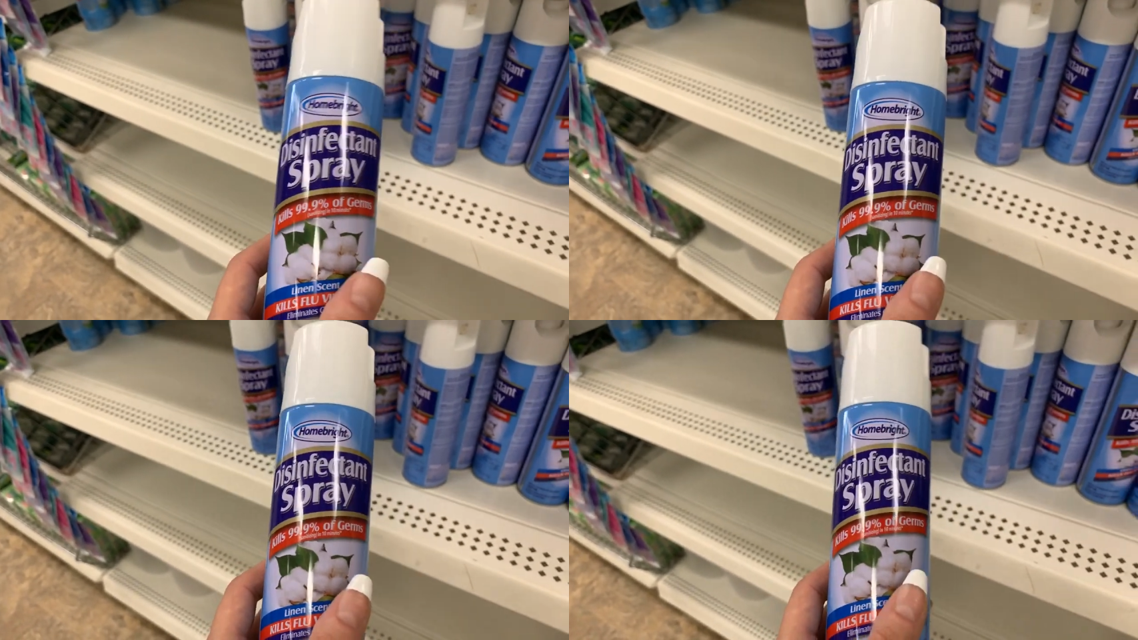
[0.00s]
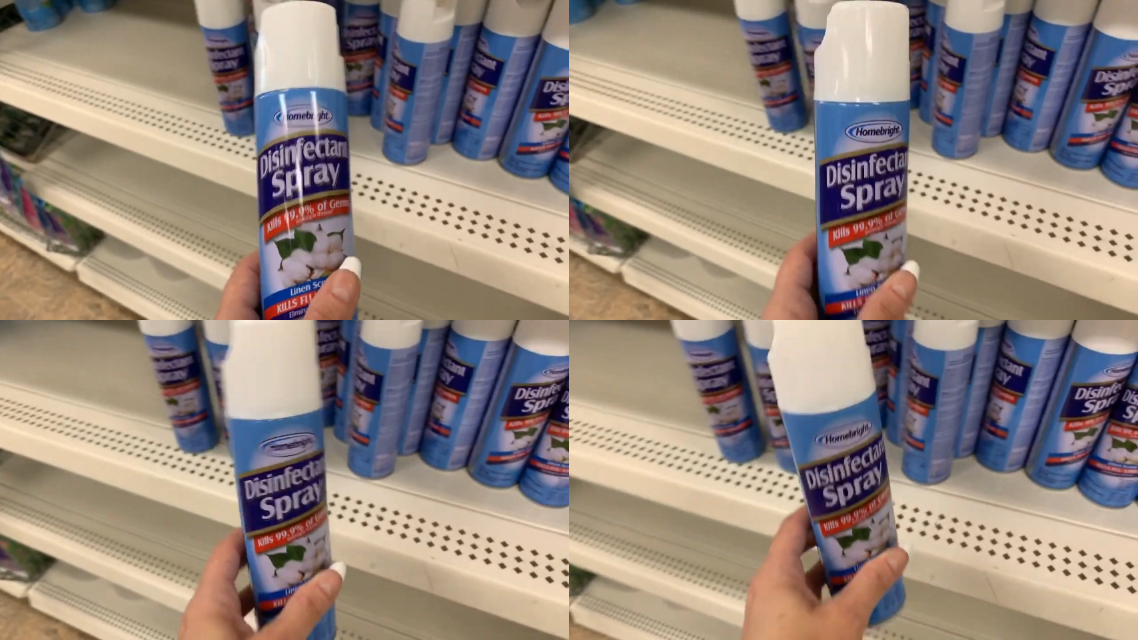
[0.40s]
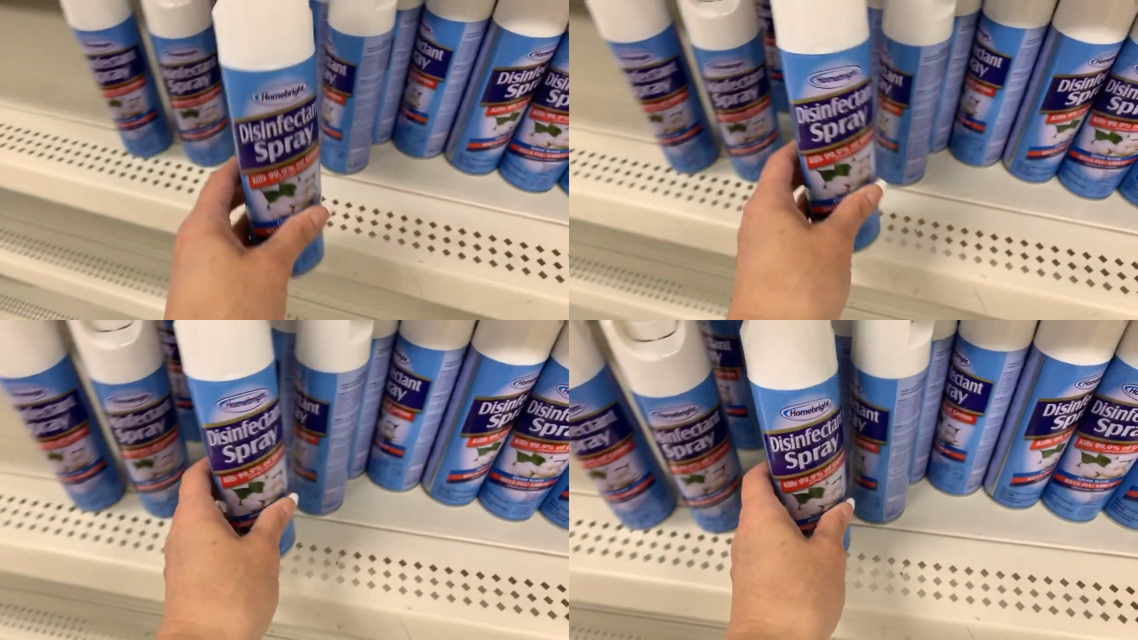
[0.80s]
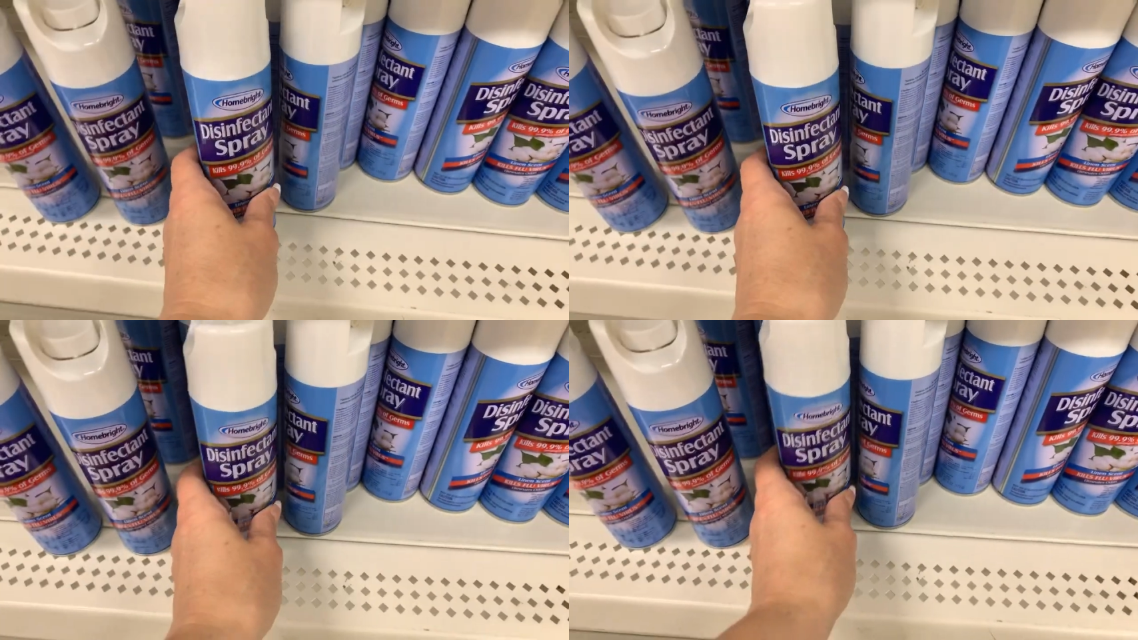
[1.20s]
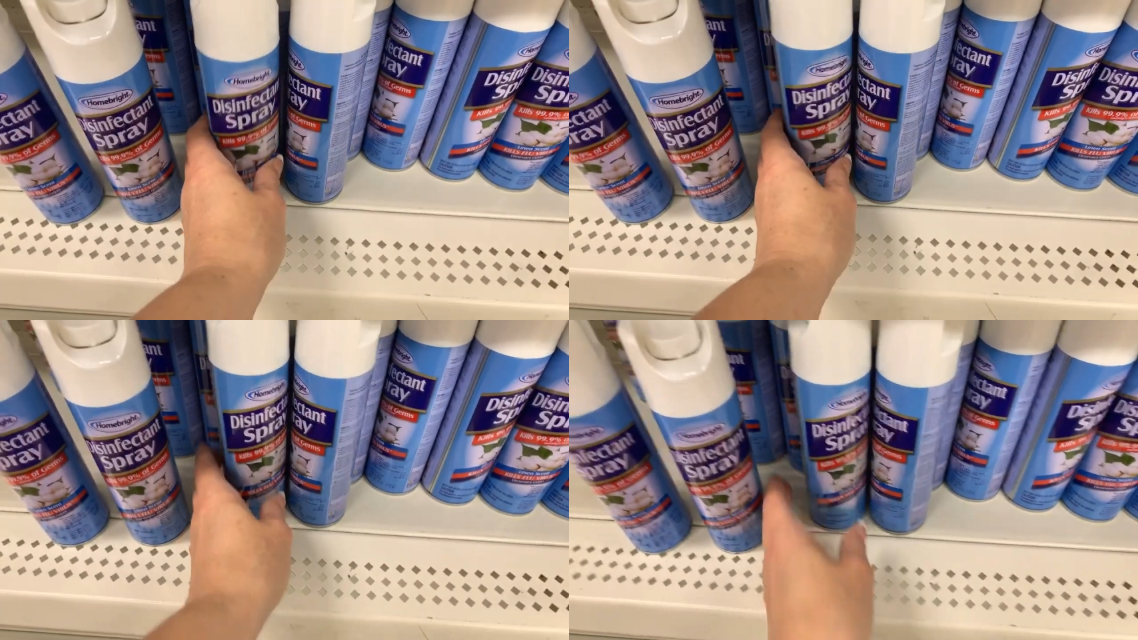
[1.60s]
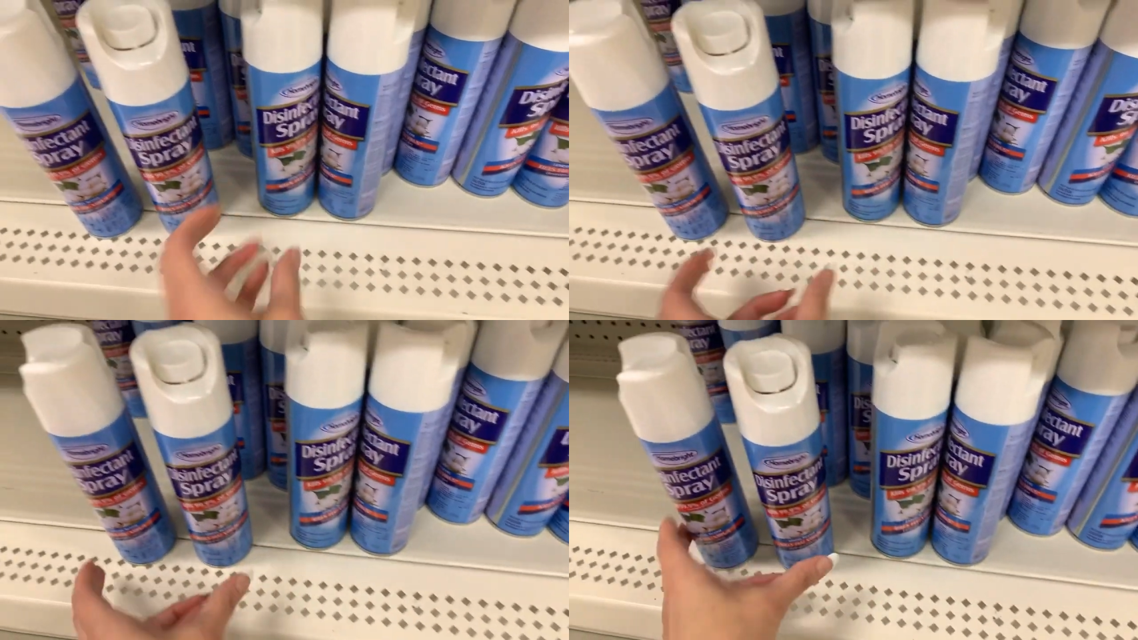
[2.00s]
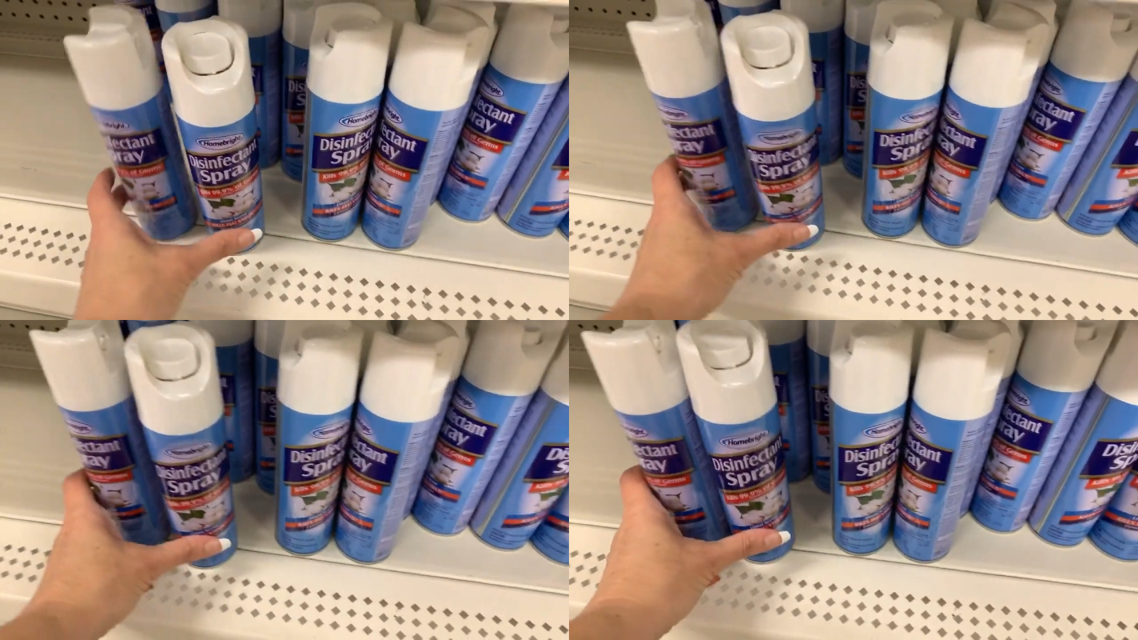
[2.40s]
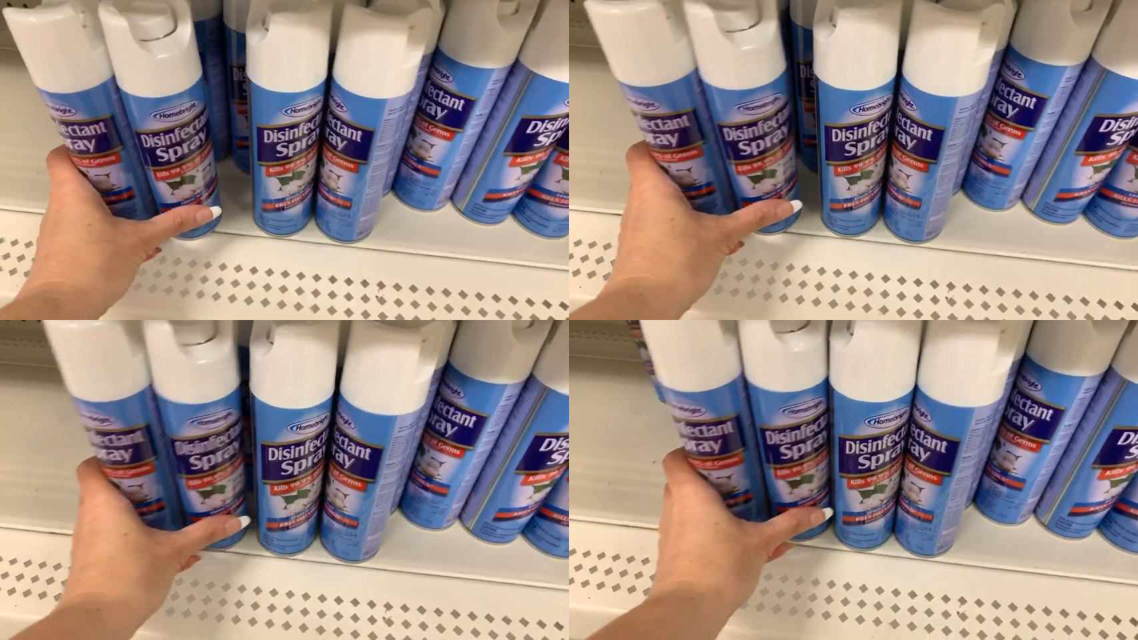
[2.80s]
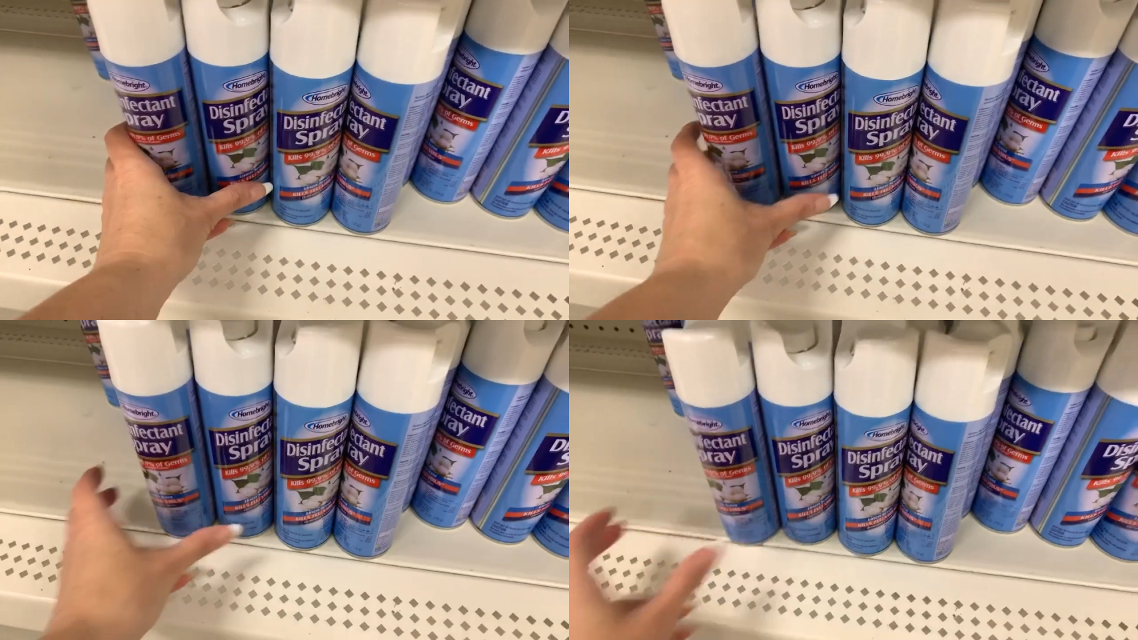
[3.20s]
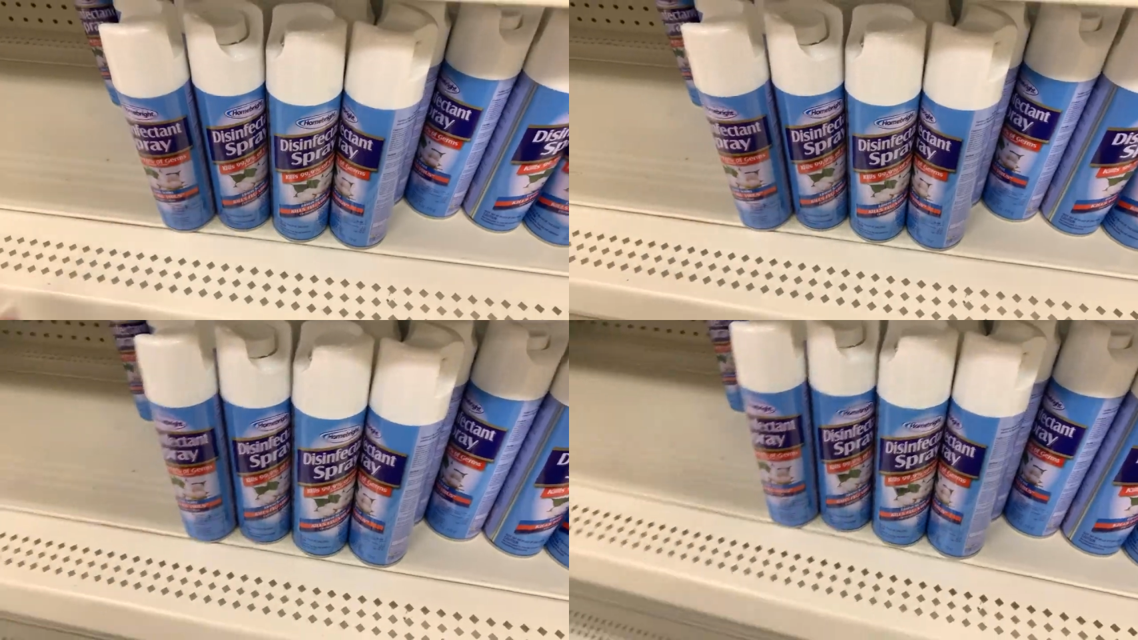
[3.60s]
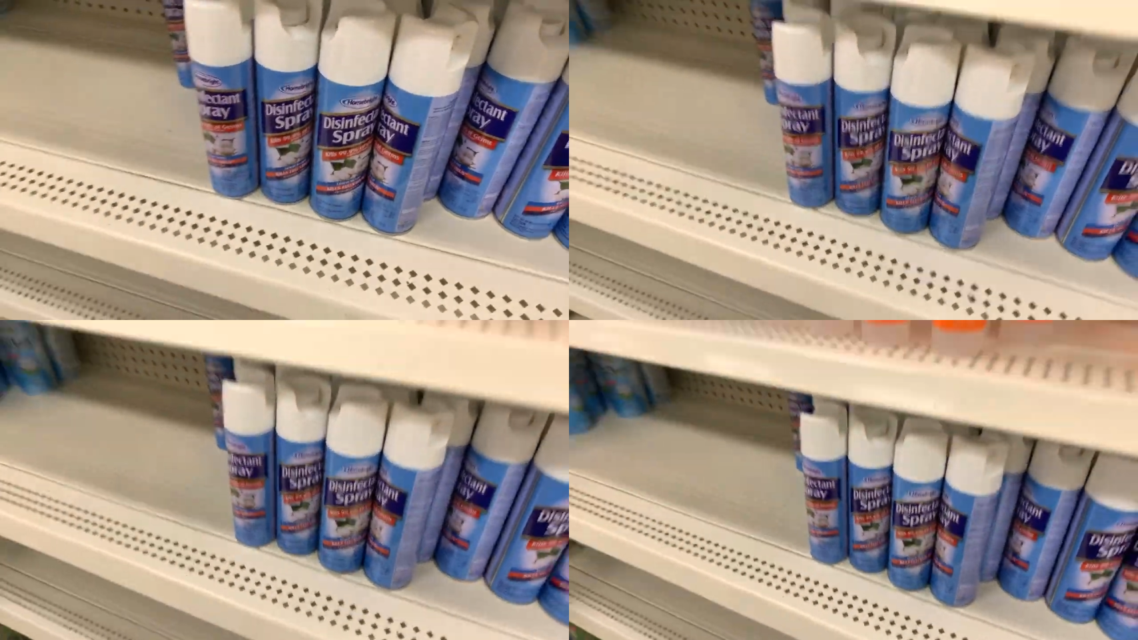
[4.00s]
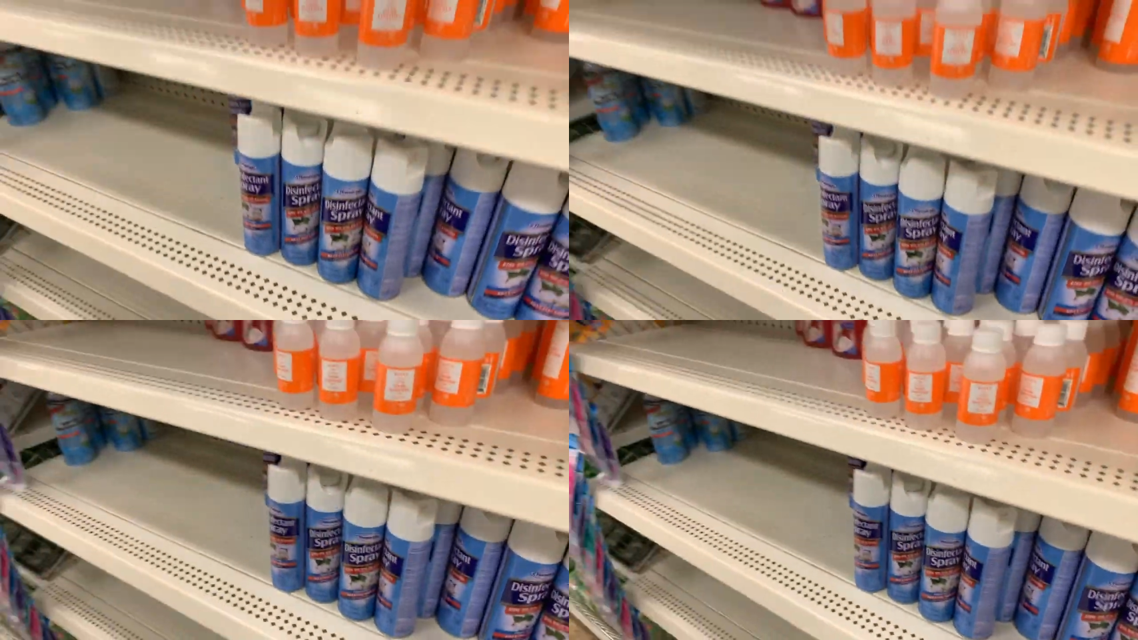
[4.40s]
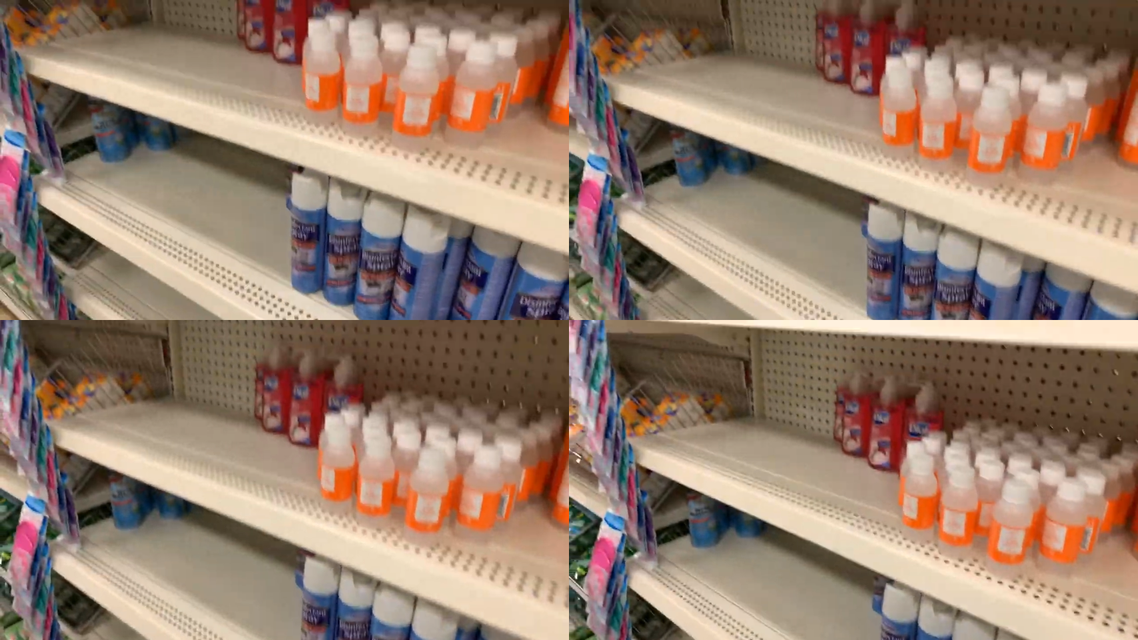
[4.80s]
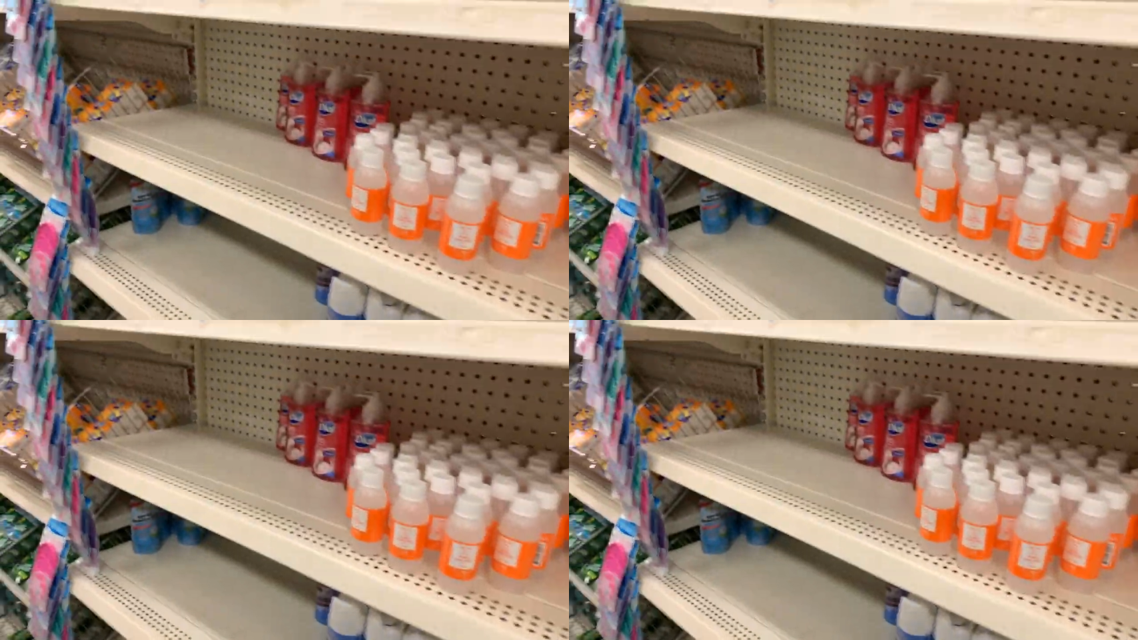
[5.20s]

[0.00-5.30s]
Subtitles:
No face is visible, so there are no lips to read.